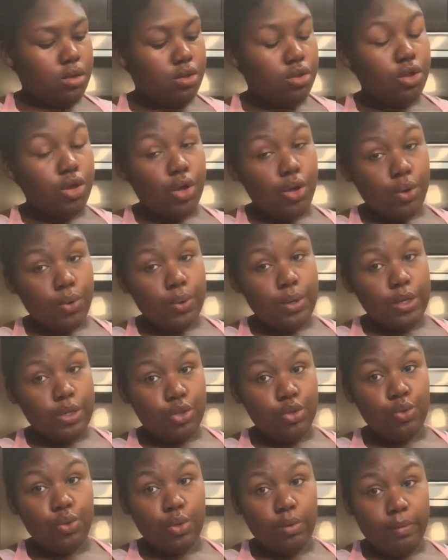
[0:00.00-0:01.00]
dough
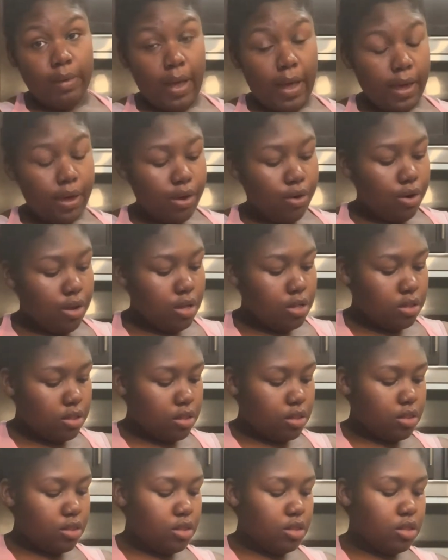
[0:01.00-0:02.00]
into the pie
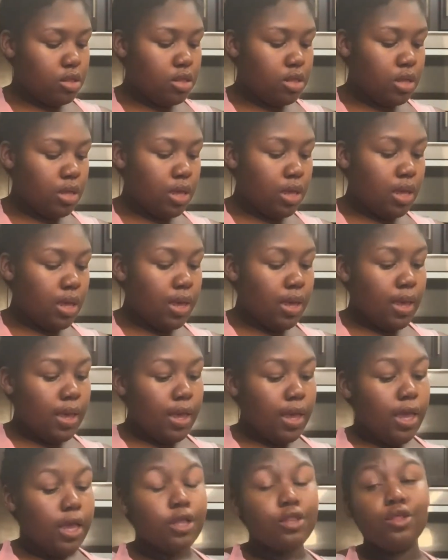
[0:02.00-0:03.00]
crust,
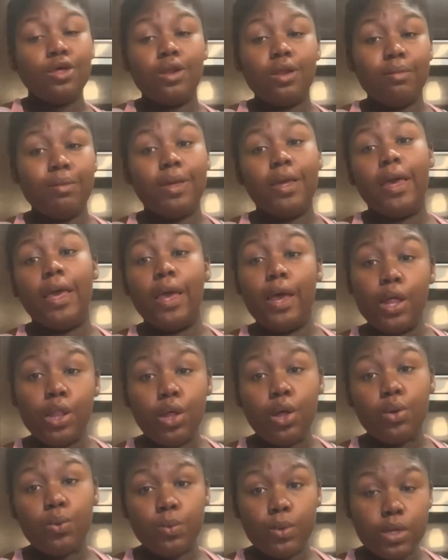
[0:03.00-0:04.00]
it's going to be hell
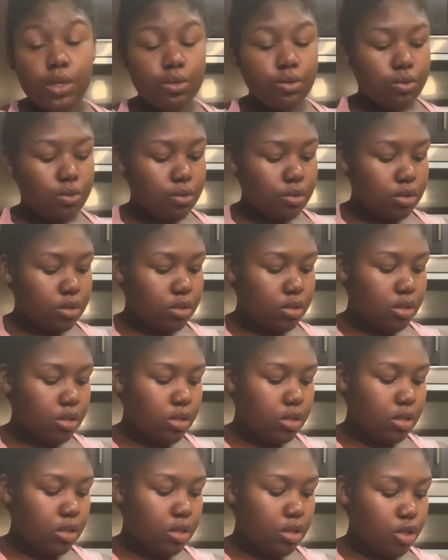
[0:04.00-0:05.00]
on wheels.
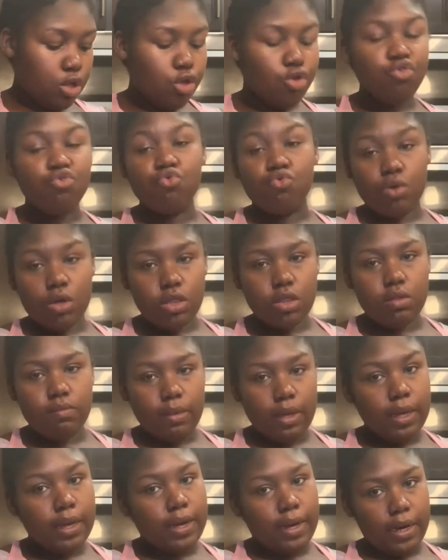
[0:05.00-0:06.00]
Trust
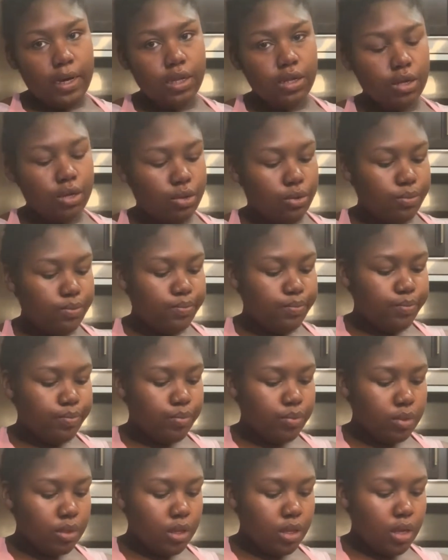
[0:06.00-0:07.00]
me, I know,
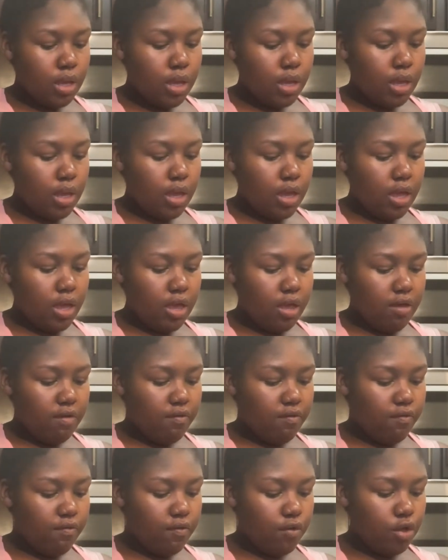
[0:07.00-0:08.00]

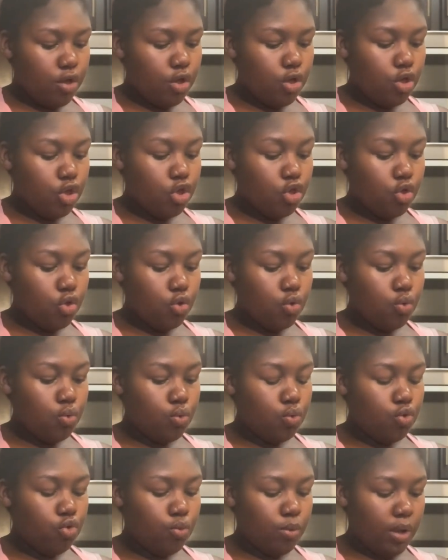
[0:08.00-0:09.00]
if you
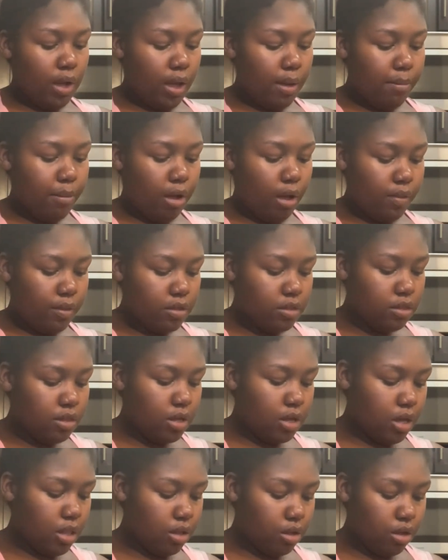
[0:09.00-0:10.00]
do not bond this
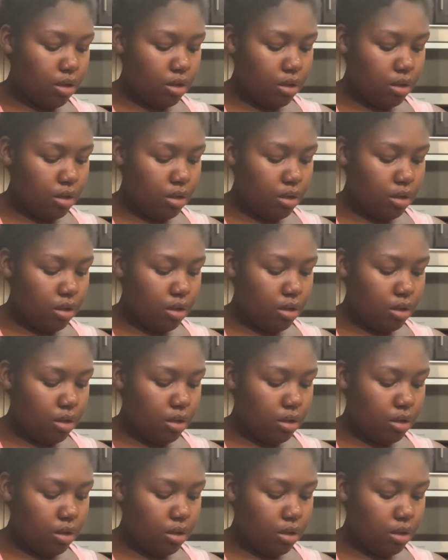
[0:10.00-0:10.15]
together.